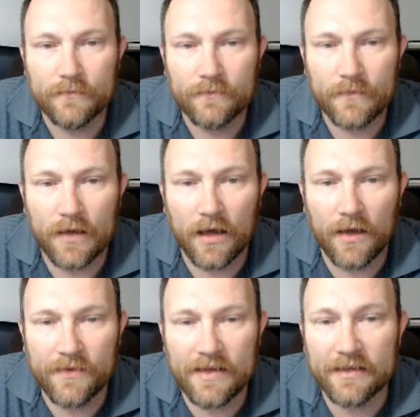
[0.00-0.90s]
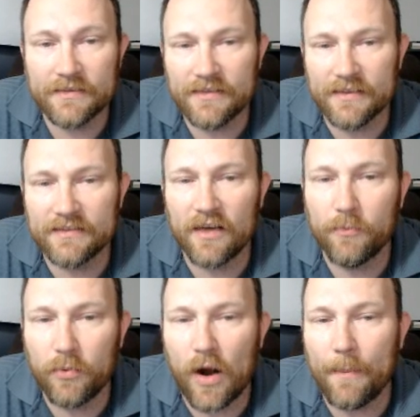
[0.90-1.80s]
uh, the instance of
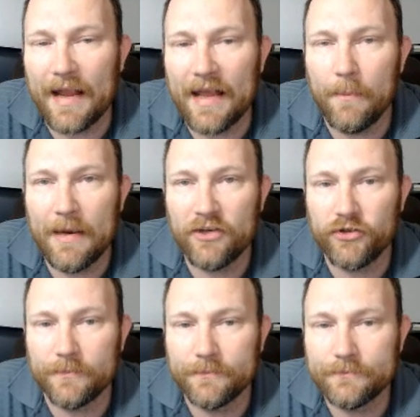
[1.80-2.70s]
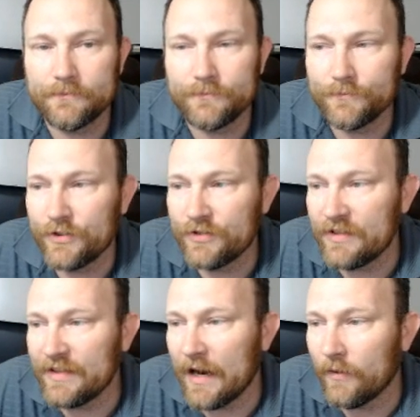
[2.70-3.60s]
prop animation. You see
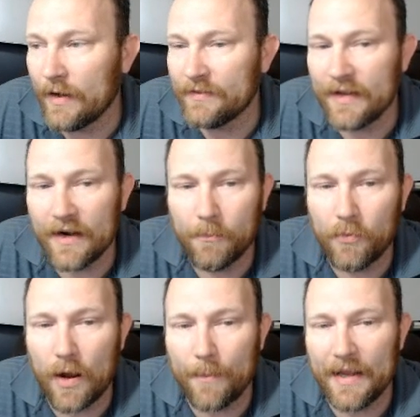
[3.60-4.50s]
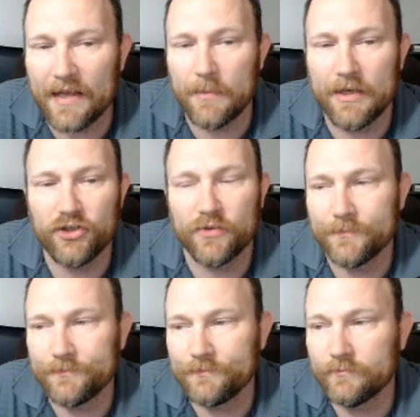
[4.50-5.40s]
that right there? Prop animation.
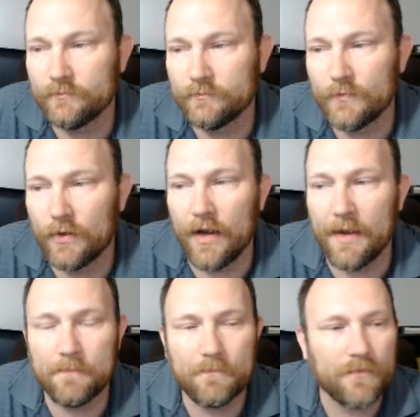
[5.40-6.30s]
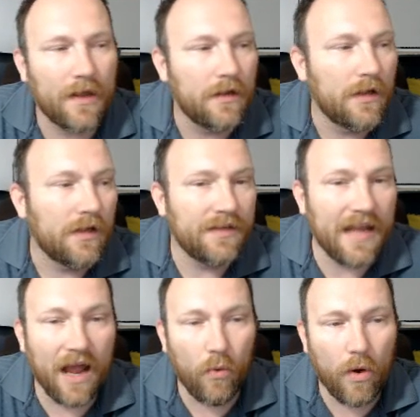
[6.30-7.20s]
All right.
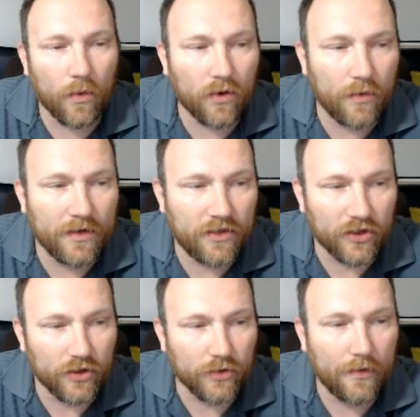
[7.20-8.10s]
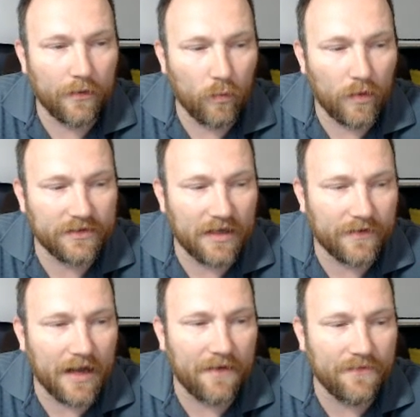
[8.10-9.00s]
Now what we're going to do, once I've
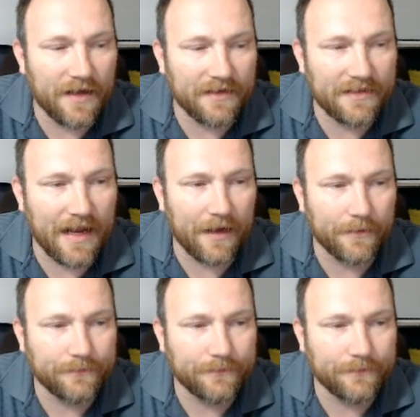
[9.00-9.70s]
gotten that down,